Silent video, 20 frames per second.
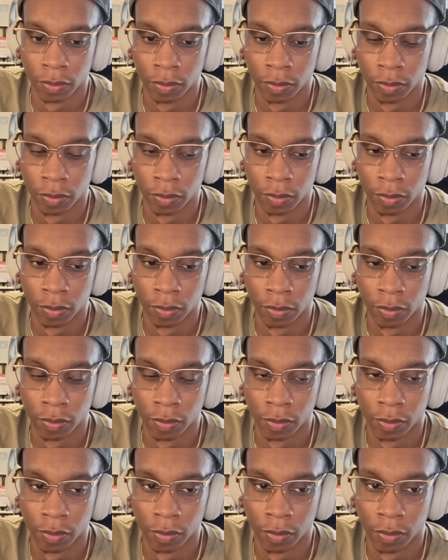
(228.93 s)

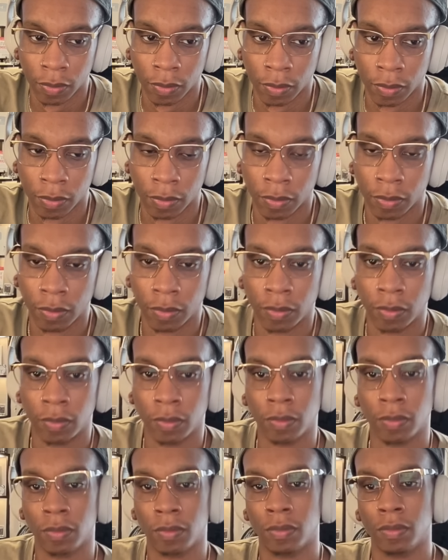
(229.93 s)

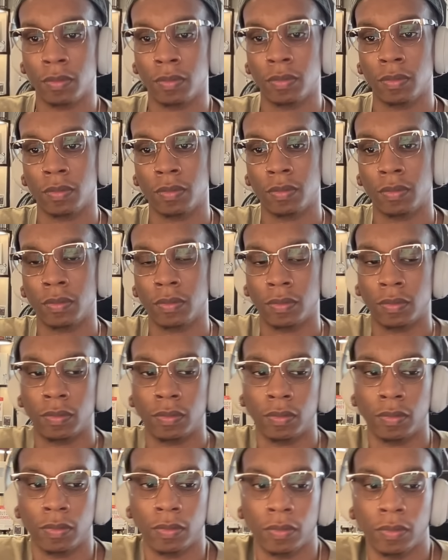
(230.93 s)

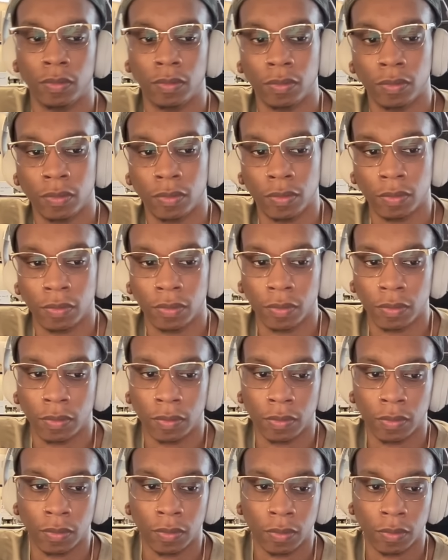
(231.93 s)

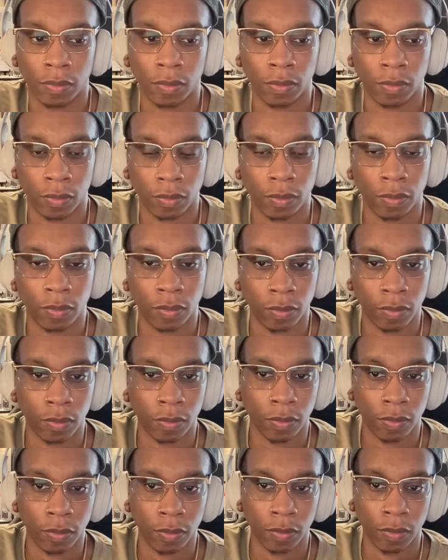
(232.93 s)

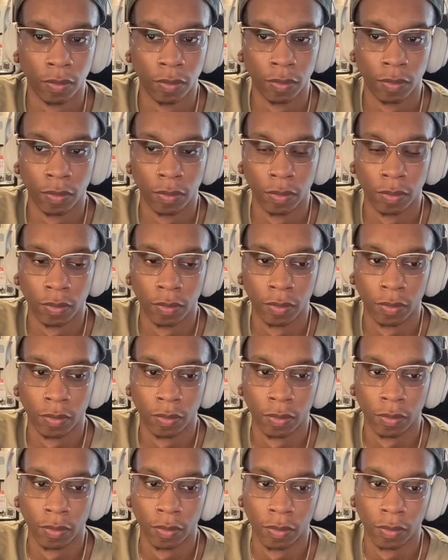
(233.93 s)

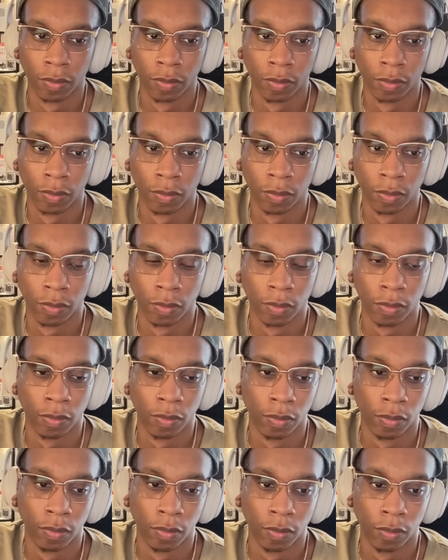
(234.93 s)

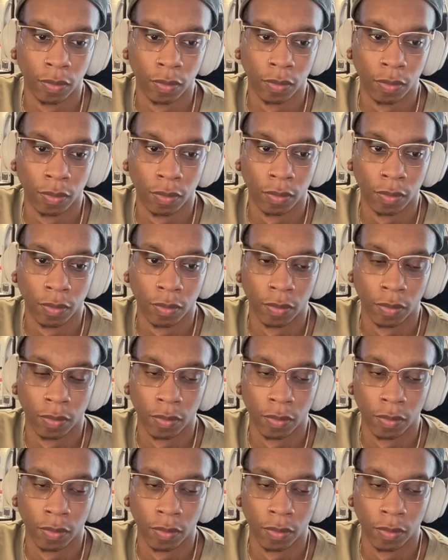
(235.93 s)
(not speaking)